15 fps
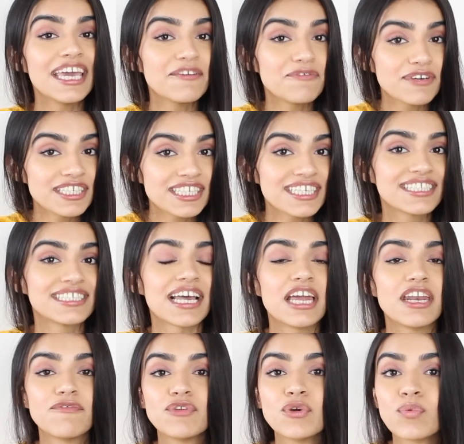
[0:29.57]
If it is,
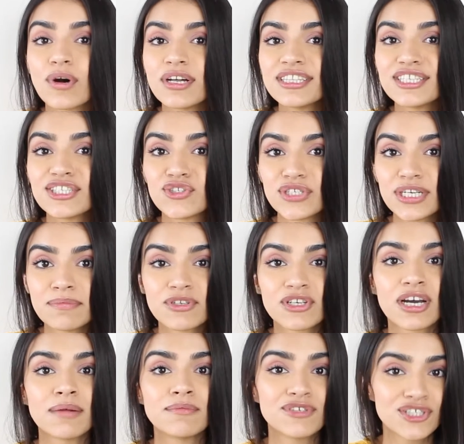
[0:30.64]
and if you want this dream to
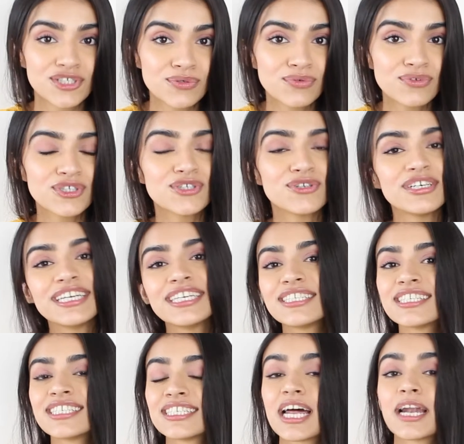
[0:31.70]
come true, you
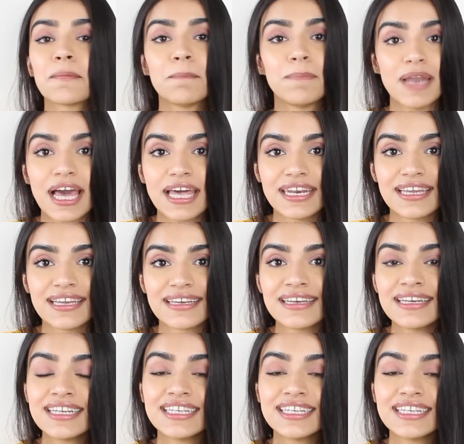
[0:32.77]
need to start planning,